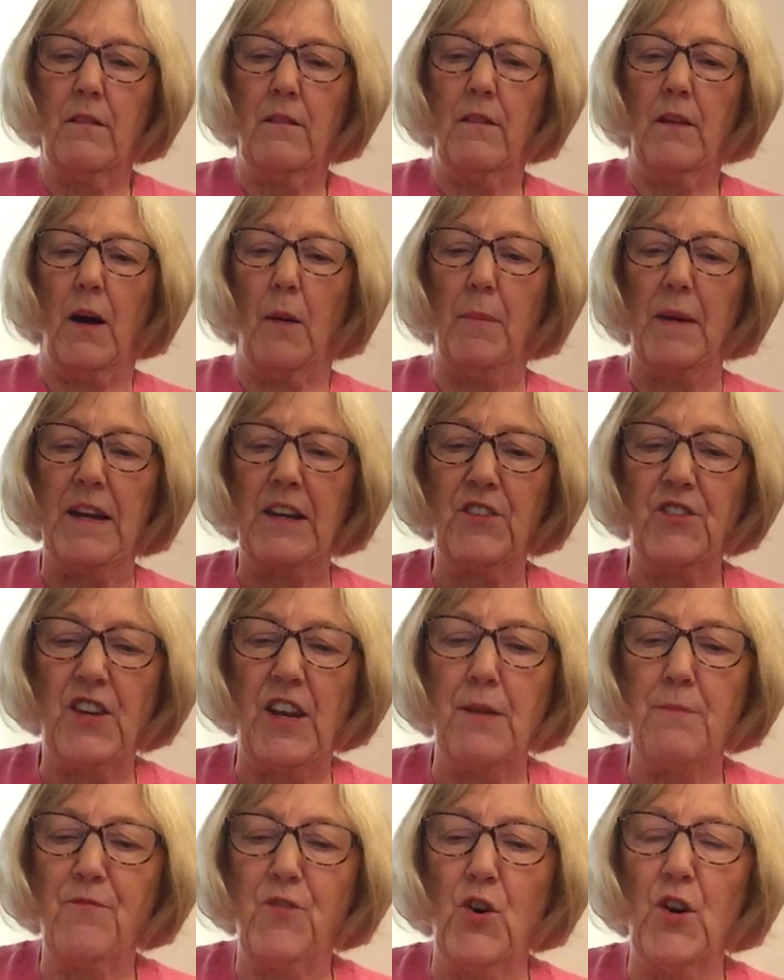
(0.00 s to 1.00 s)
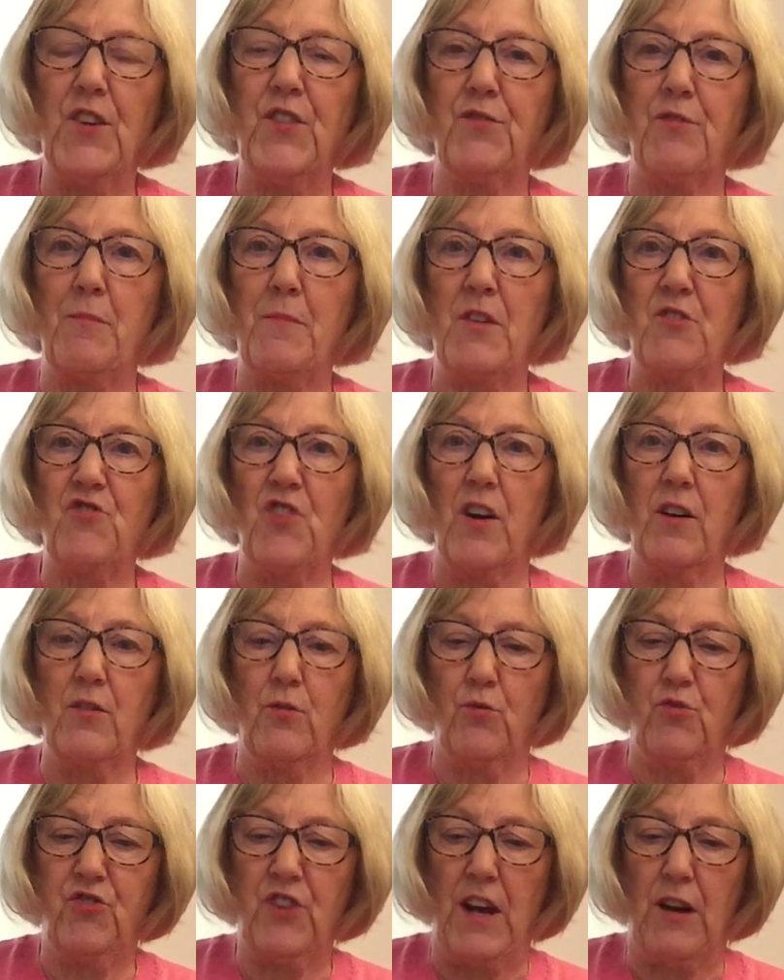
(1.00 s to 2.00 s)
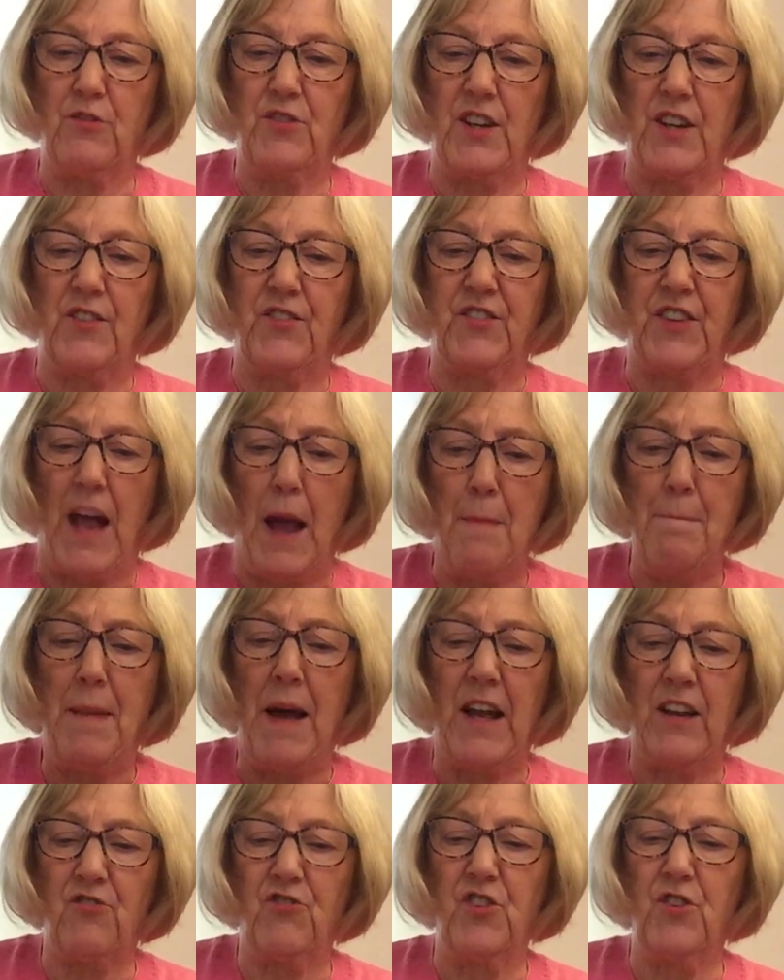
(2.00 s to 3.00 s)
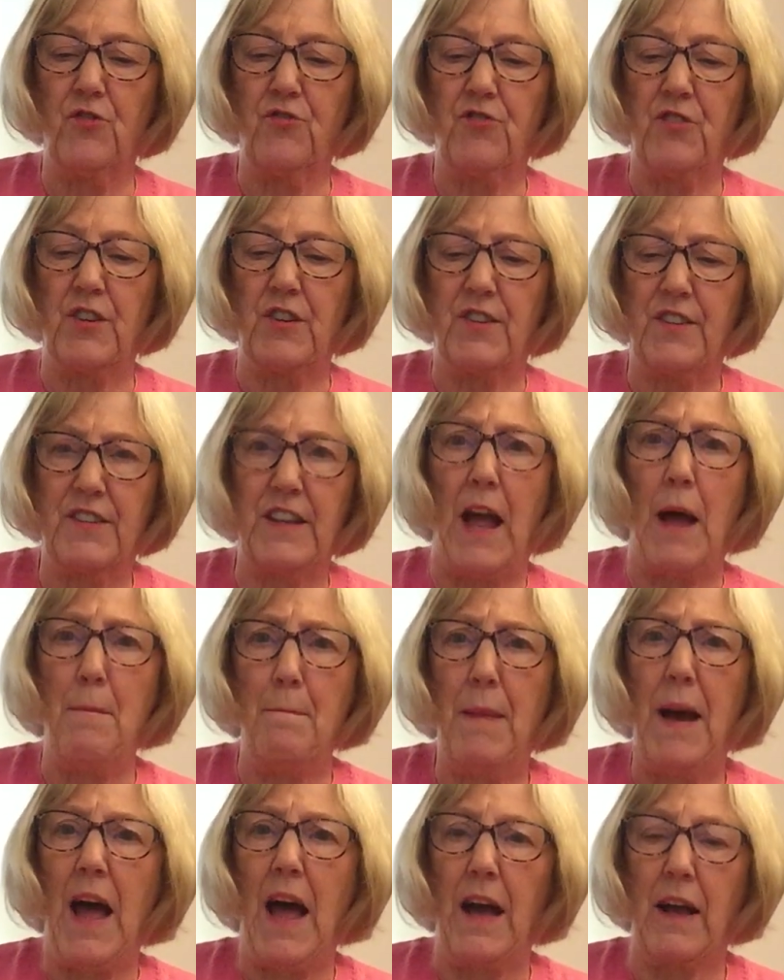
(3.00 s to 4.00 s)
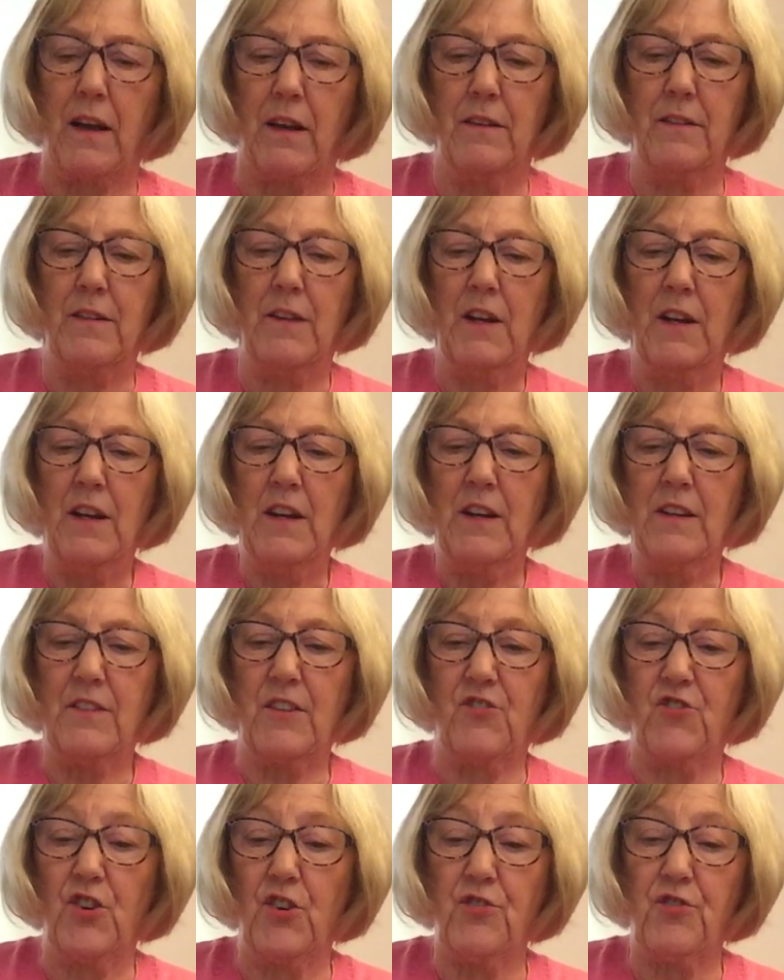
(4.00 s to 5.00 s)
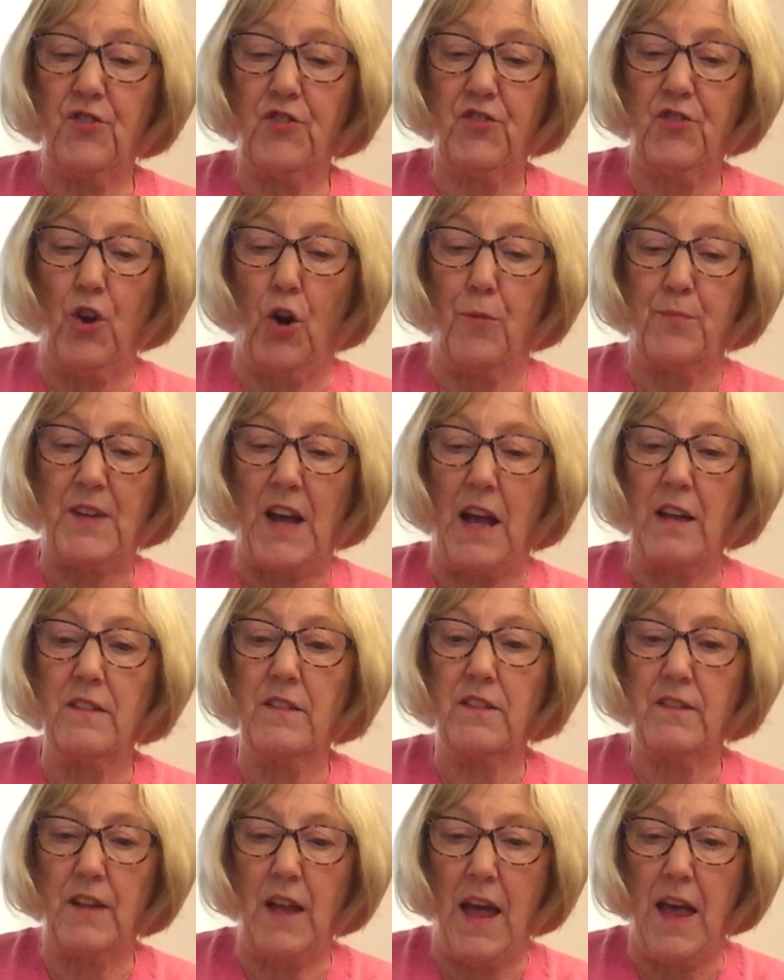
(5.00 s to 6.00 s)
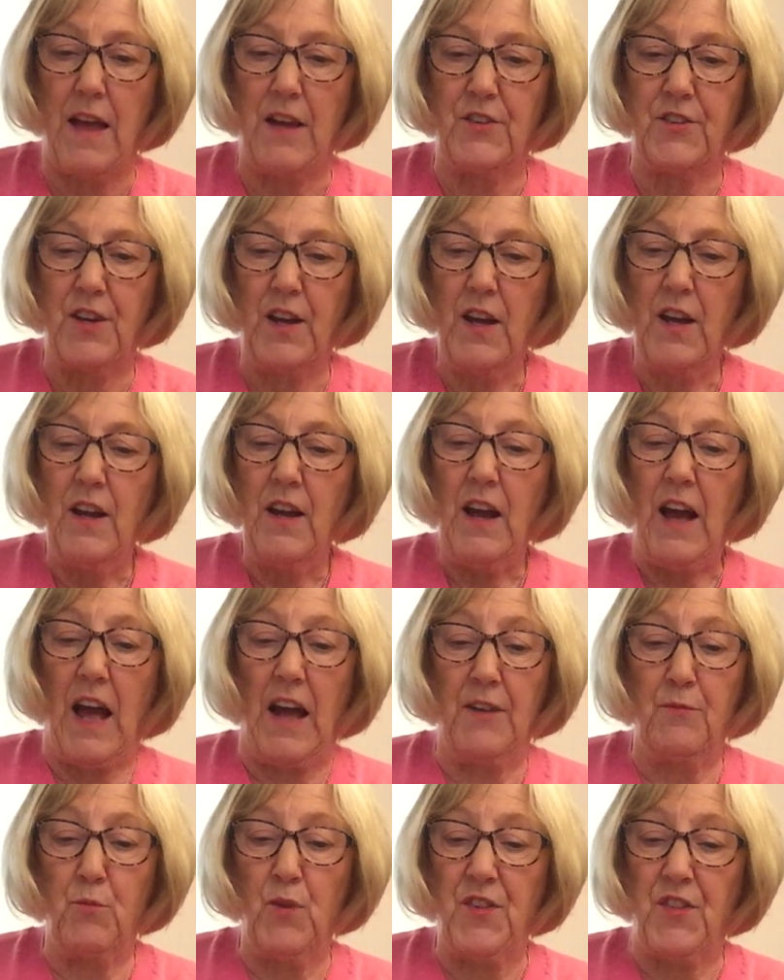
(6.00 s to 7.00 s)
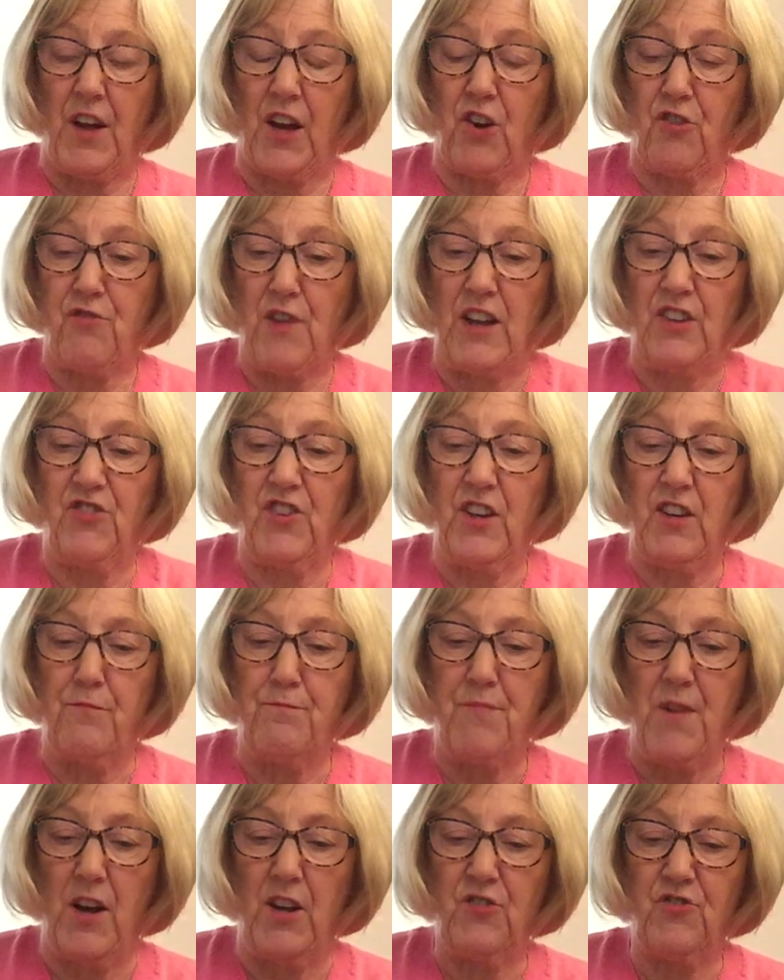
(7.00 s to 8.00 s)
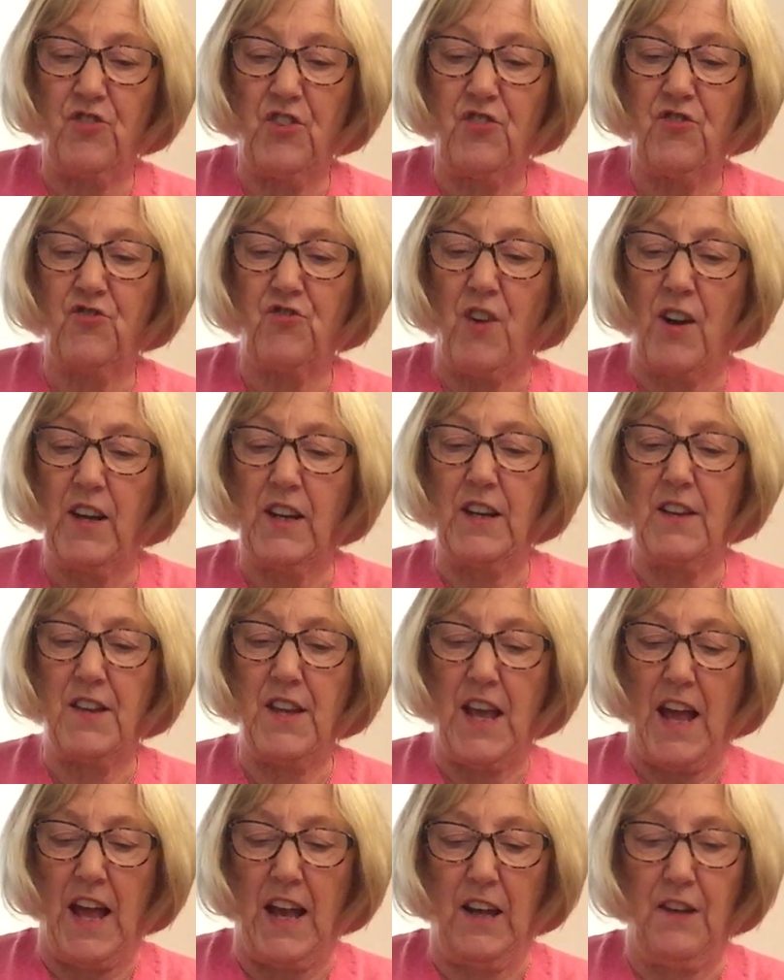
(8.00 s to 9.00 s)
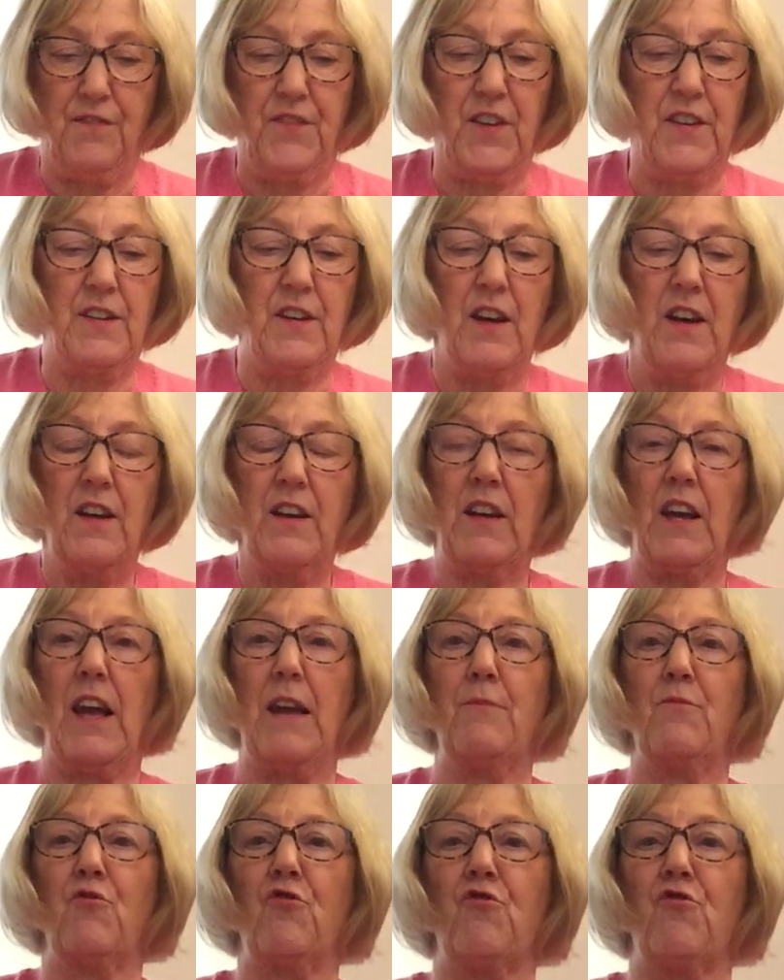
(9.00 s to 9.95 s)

a big deep voice from the jungle shouted, "Stand back, children, stand back." The children stopped and stared, and with a crashing of branches, Trunky the elephant came